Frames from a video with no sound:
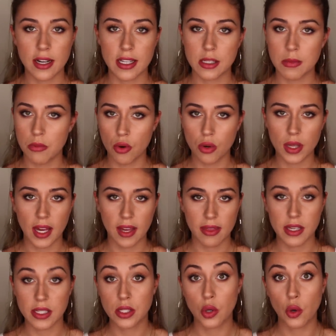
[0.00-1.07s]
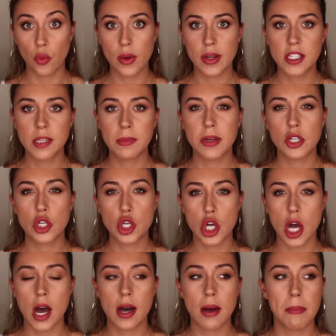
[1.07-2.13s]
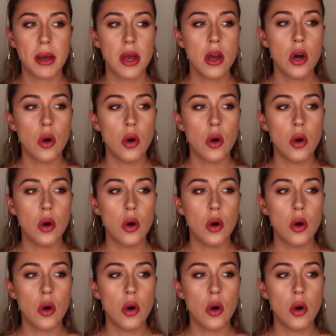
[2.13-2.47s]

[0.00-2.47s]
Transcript: It's more like this crisp, sharp,